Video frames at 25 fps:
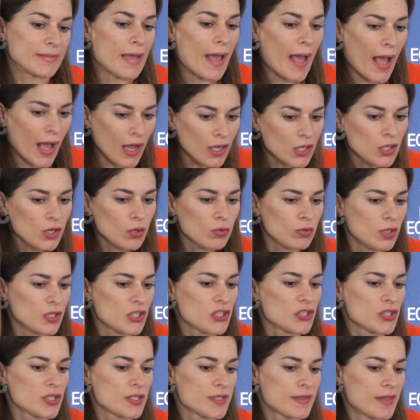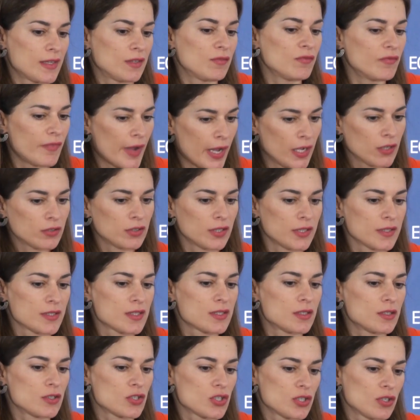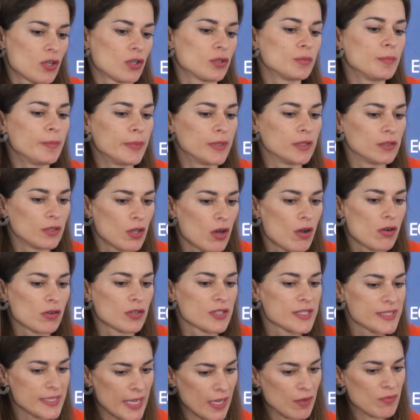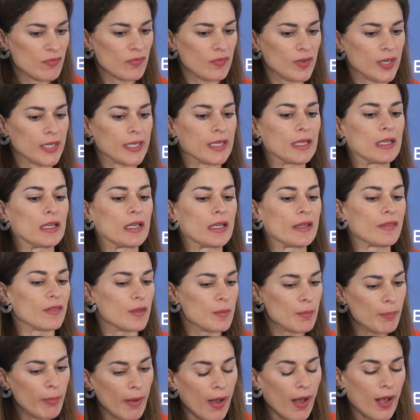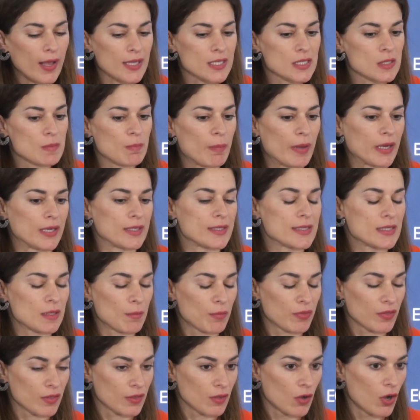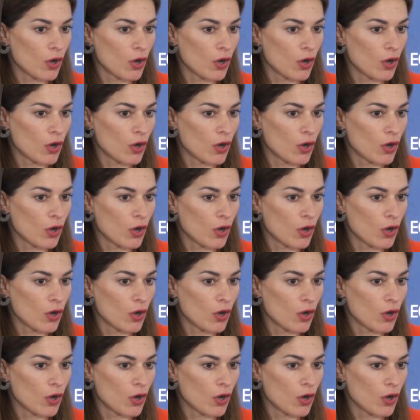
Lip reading: acknowledges that violence does not belong safely in the past, but it's something